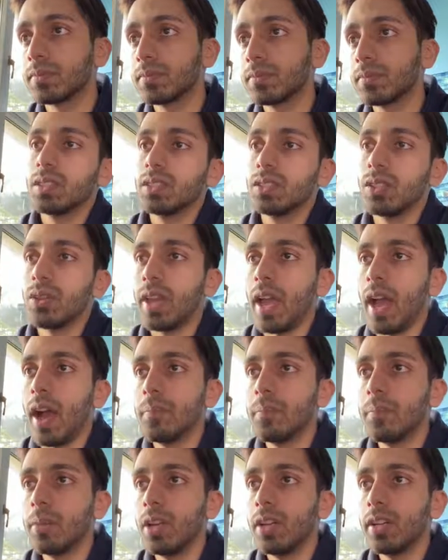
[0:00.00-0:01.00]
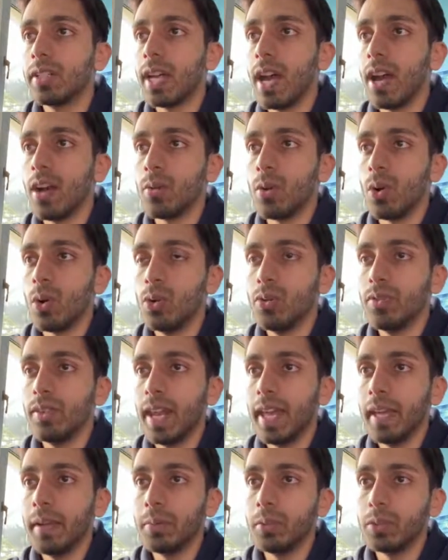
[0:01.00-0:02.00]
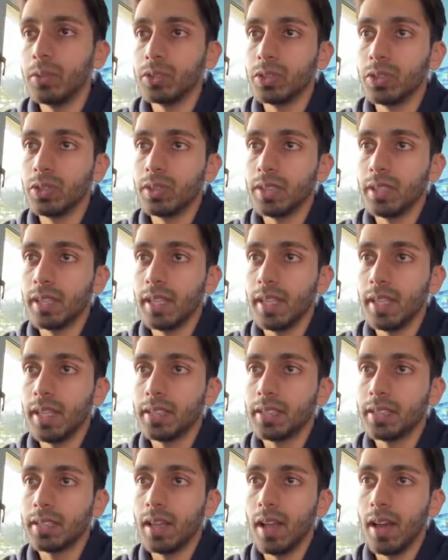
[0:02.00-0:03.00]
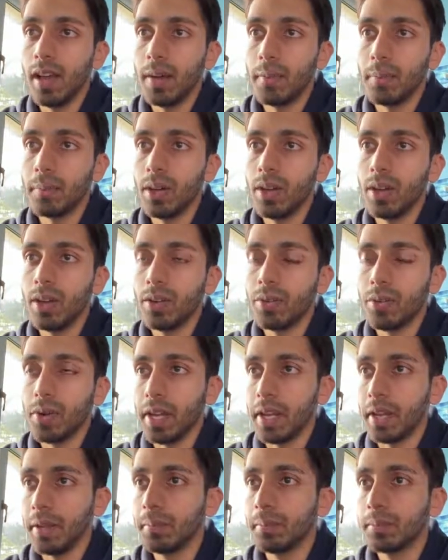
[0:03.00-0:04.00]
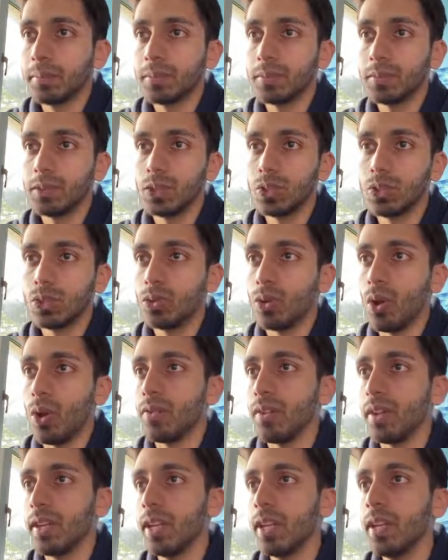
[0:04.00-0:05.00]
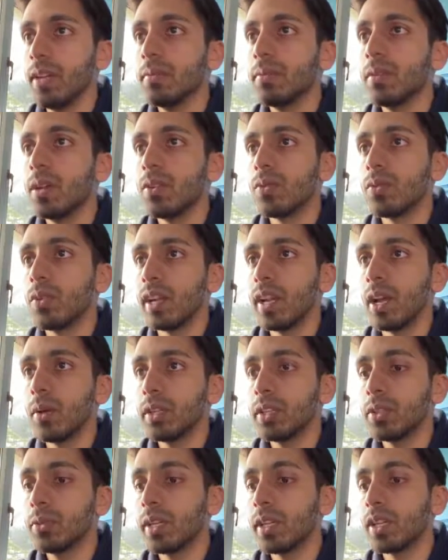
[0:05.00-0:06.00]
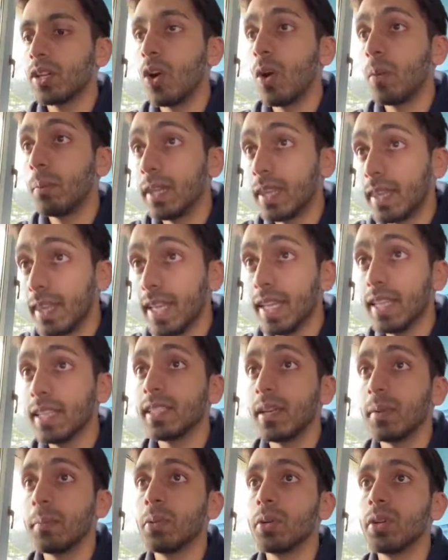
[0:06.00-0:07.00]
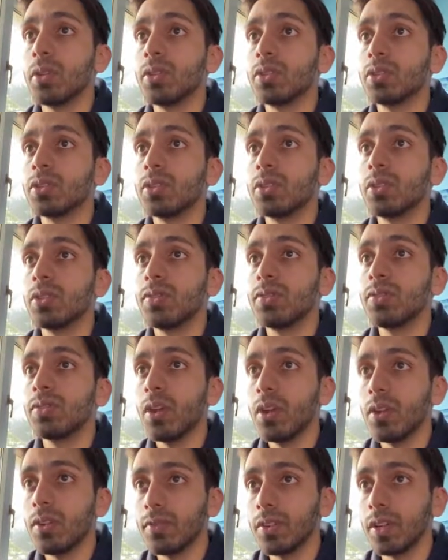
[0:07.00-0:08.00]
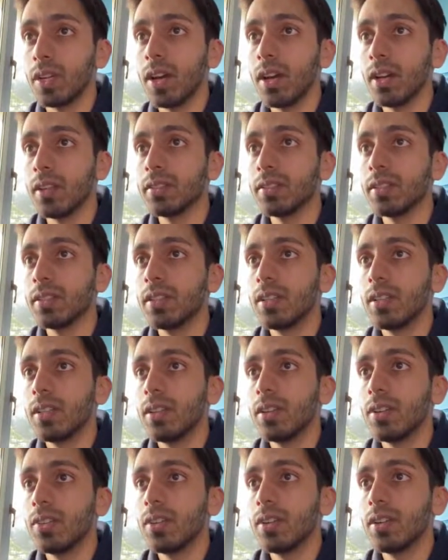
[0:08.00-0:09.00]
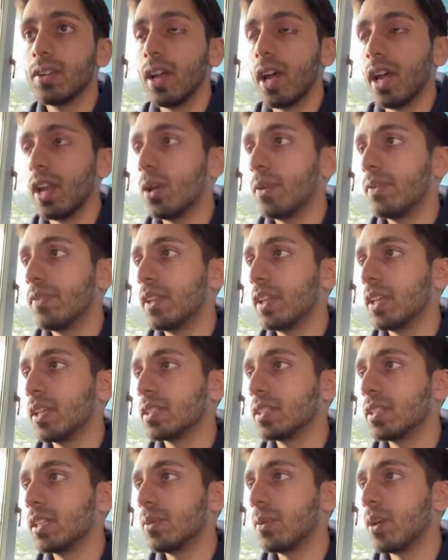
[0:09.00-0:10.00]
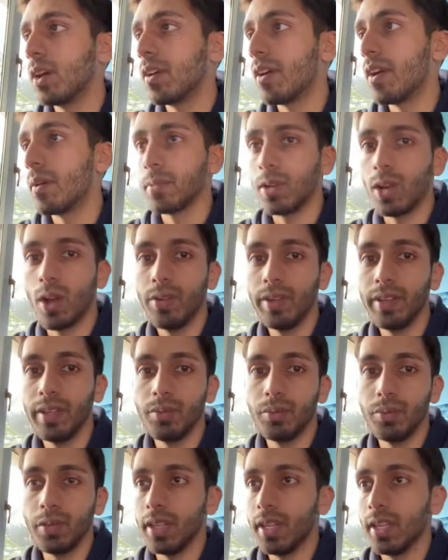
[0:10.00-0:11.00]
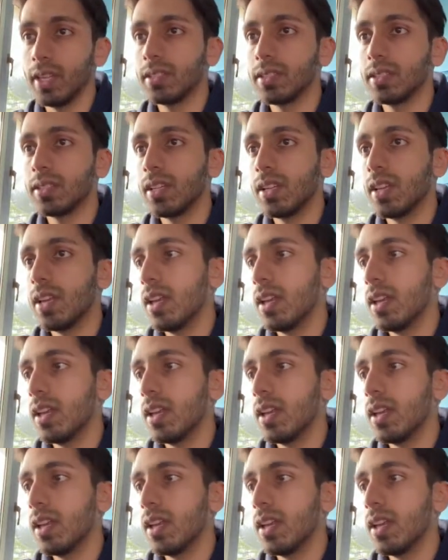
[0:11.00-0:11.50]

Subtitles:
So yeah, I've blurred out all the labels using this blurry tool over here. Right, now we can copy this and put it onto the front of the card. And hopefully you can see where I'm going with this.